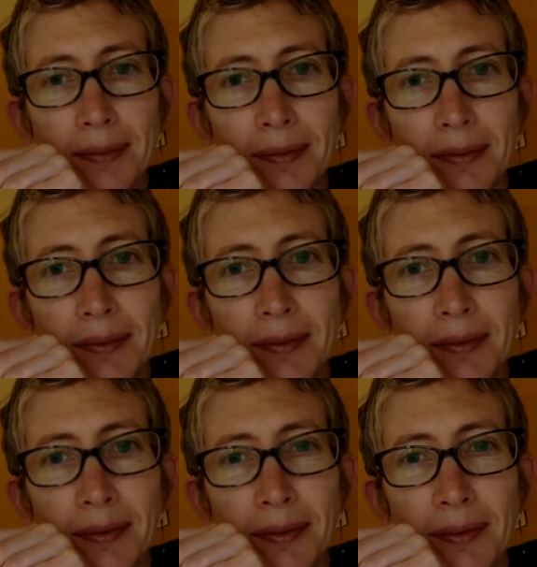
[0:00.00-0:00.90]

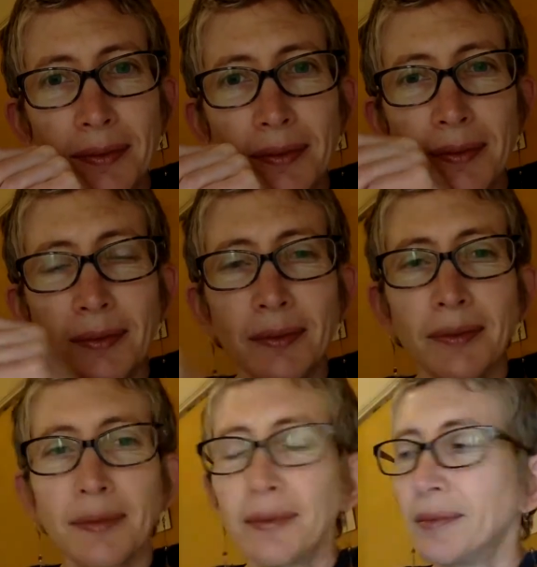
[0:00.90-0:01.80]

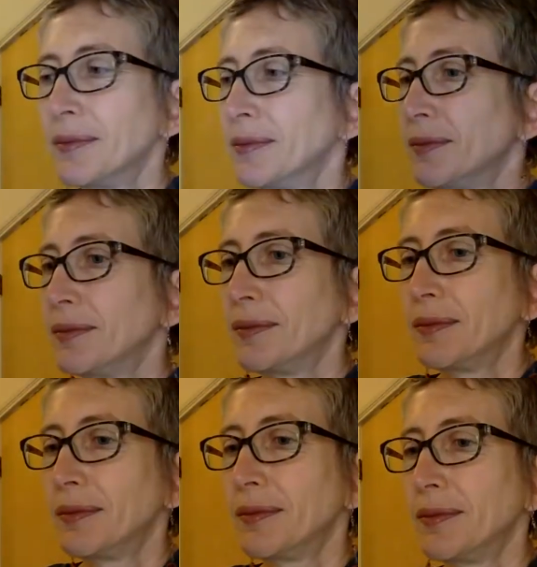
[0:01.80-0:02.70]

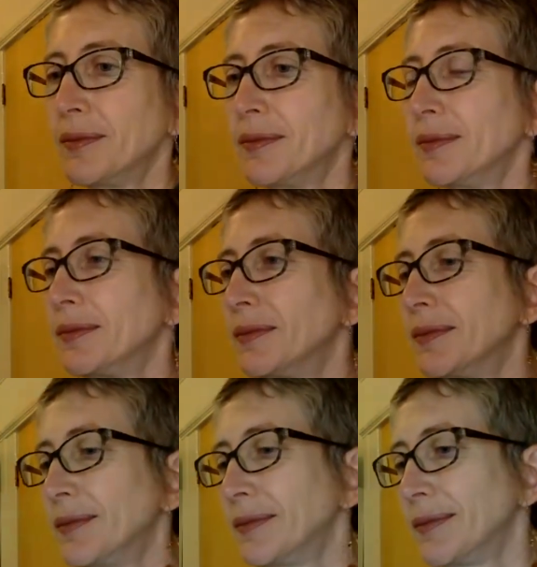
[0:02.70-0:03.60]

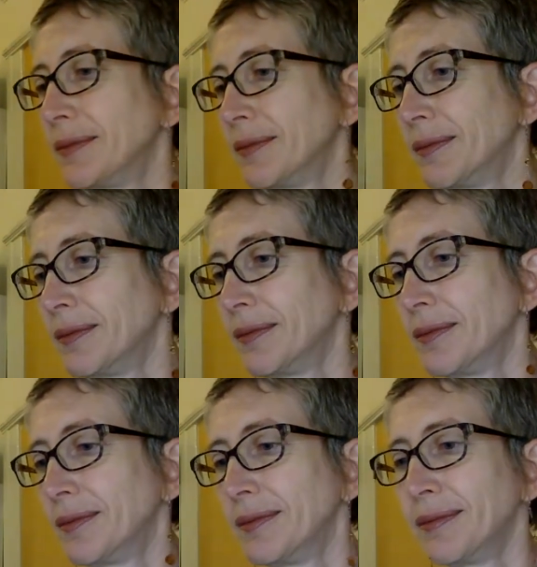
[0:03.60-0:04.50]

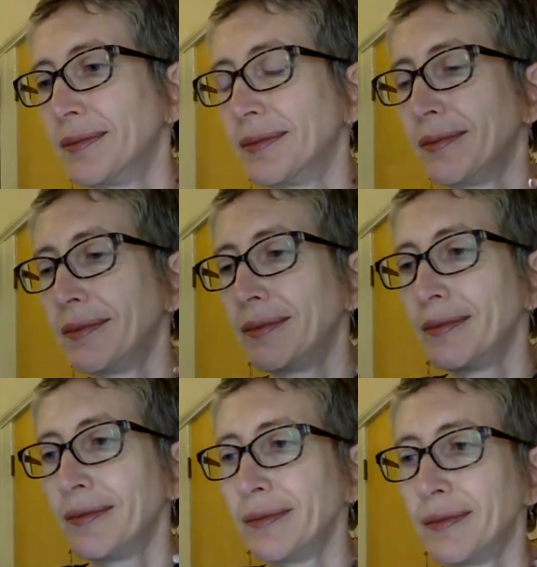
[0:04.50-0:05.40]

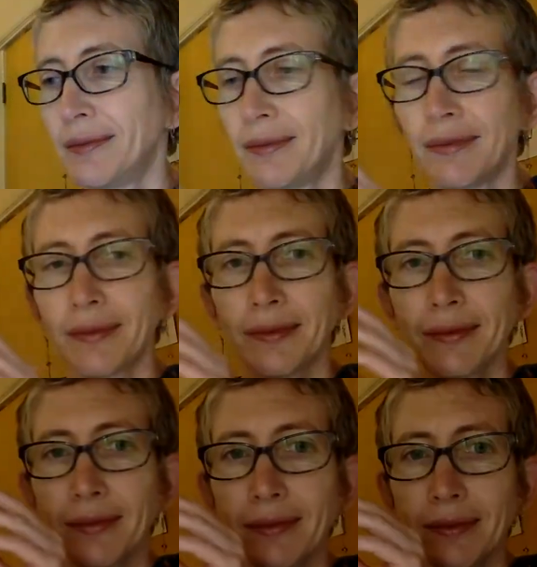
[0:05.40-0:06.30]

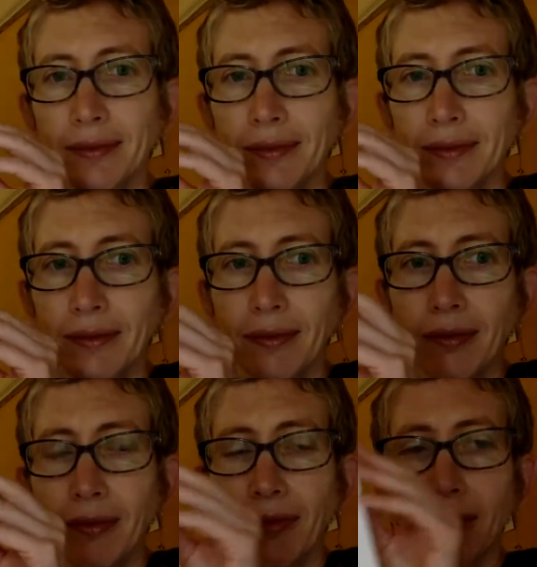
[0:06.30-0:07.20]

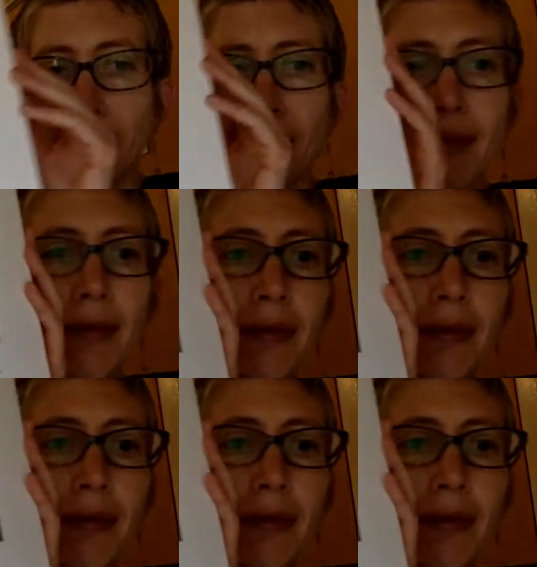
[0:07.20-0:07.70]
No one is speaking in this clip.